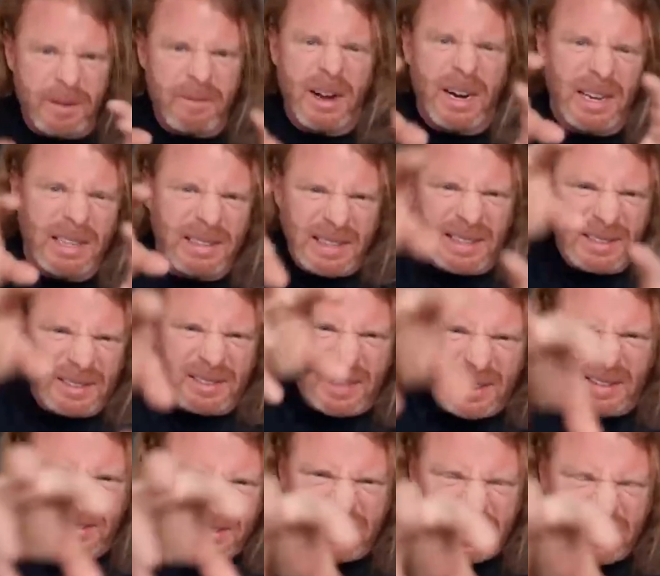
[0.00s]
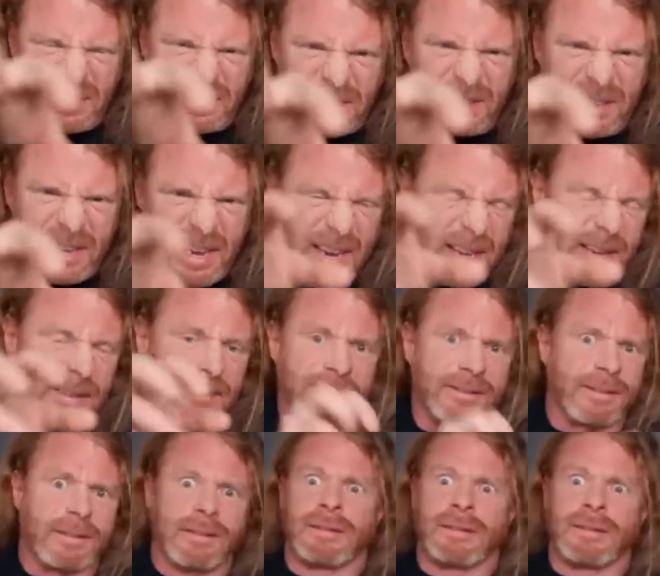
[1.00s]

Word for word: want to teach this to your kids.